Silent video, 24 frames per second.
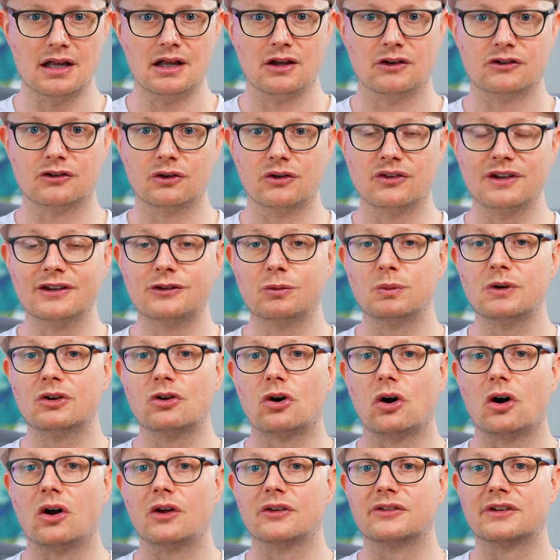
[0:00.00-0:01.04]
So this would
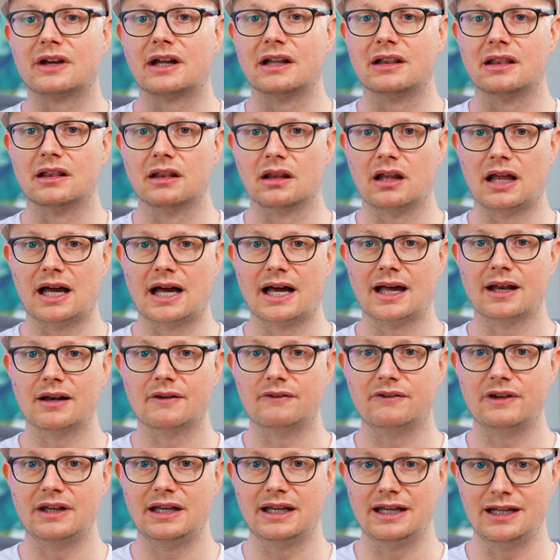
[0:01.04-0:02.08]
cause a lot
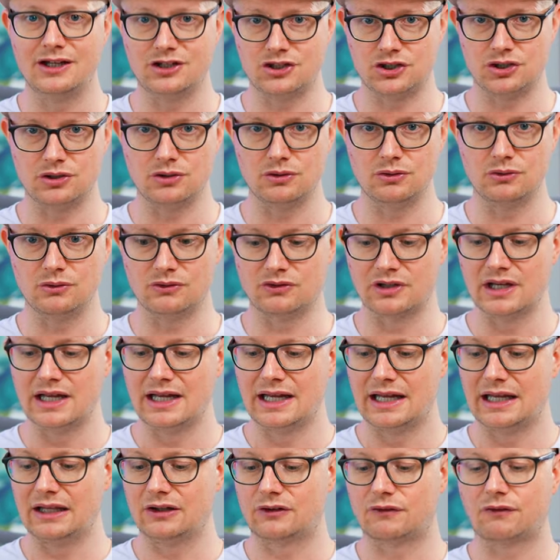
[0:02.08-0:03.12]
of issues
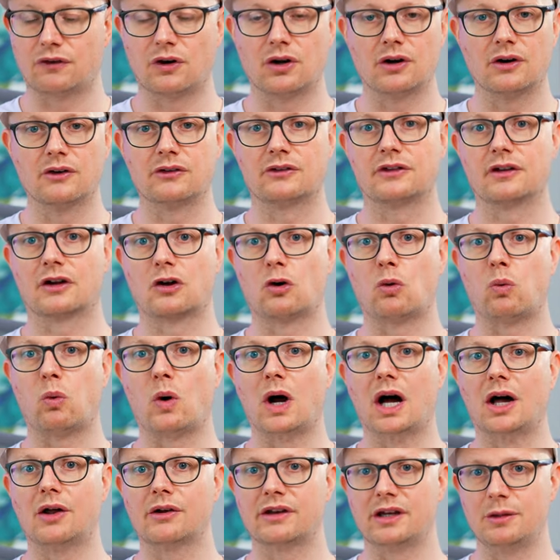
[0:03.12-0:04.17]
as far as the
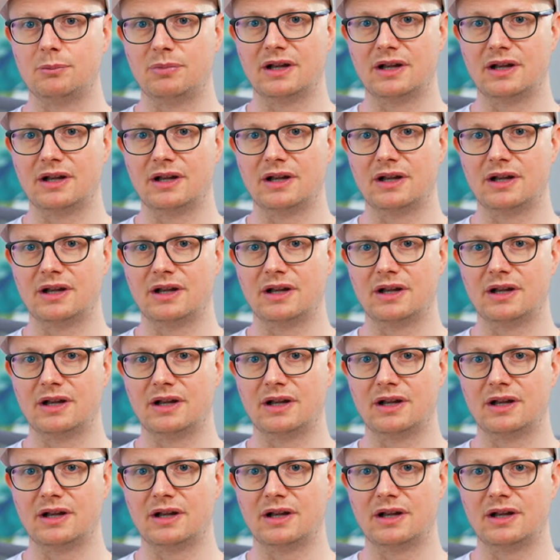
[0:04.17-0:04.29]
quality,